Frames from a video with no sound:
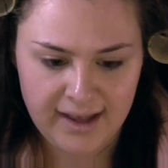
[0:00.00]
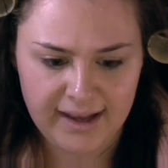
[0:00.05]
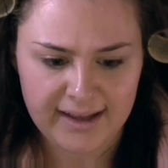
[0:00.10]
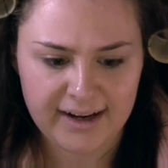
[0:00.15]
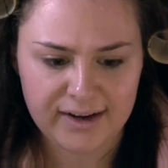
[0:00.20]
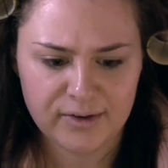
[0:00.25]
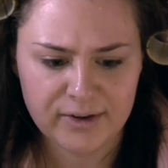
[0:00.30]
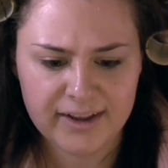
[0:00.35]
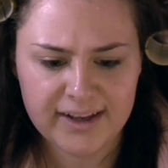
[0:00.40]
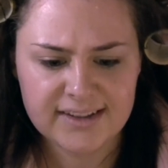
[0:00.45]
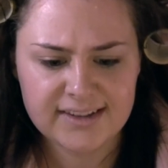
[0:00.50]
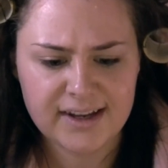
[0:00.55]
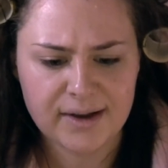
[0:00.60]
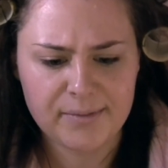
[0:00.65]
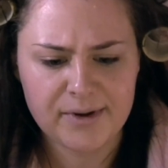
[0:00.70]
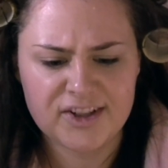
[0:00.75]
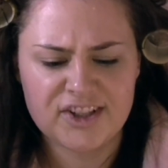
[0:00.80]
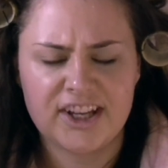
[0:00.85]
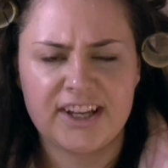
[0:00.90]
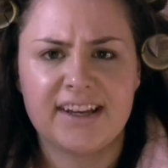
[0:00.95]
And I realized how
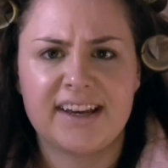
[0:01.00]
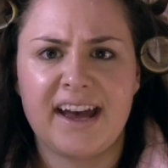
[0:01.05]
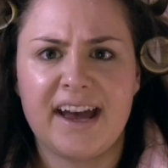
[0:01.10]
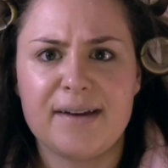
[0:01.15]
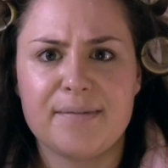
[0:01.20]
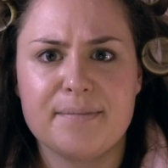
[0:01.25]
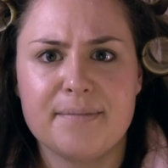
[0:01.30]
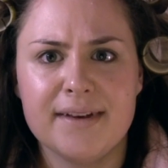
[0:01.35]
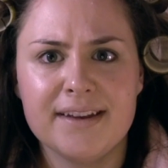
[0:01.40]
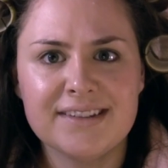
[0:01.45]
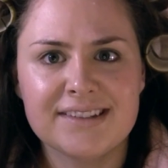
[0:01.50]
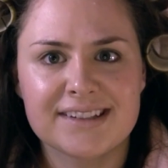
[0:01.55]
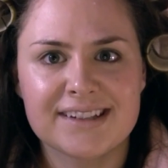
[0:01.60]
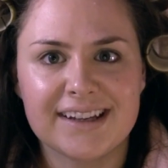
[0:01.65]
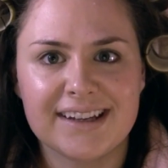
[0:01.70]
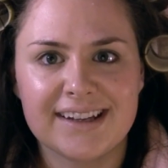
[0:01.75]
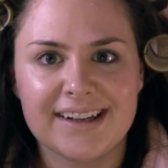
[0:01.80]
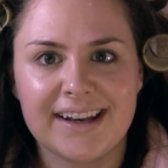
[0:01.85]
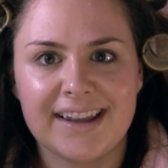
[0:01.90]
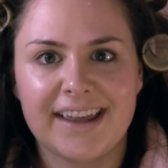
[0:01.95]
much like I missed
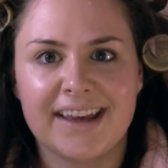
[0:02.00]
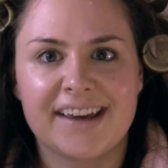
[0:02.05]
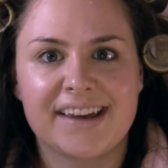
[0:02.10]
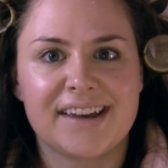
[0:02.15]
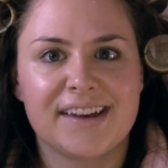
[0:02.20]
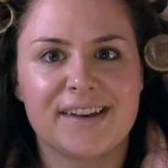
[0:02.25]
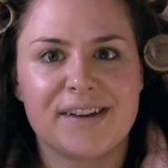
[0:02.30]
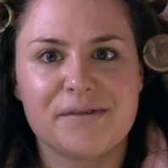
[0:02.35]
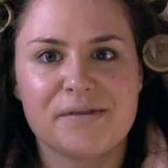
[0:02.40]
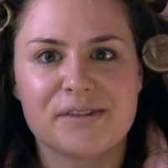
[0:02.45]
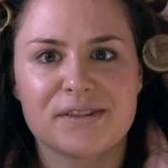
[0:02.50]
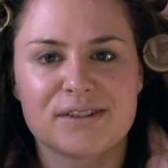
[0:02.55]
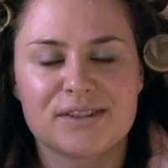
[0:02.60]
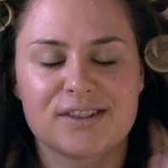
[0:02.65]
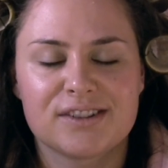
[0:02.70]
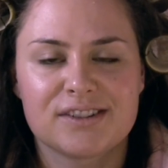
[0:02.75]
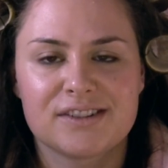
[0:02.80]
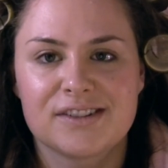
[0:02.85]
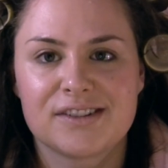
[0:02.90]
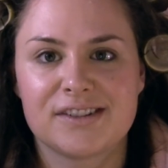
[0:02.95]
it. Like it was
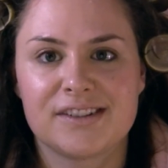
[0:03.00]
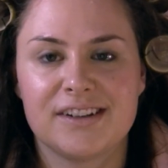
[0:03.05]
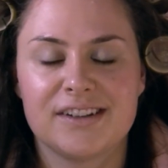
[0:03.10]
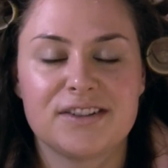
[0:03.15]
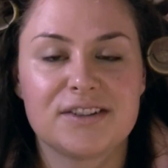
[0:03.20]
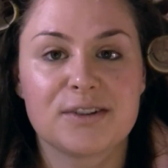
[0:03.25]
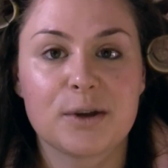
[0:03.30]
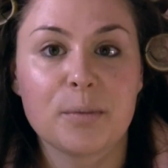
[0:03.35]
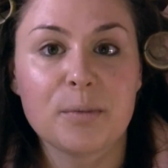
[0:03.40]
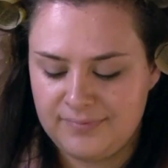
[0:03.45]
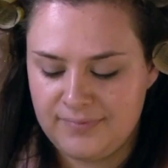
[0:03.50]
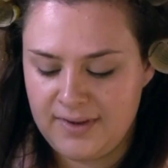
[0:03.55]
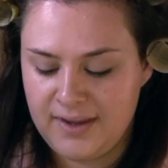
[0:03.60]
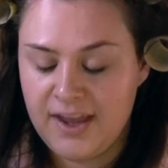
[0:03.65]
just, it's so...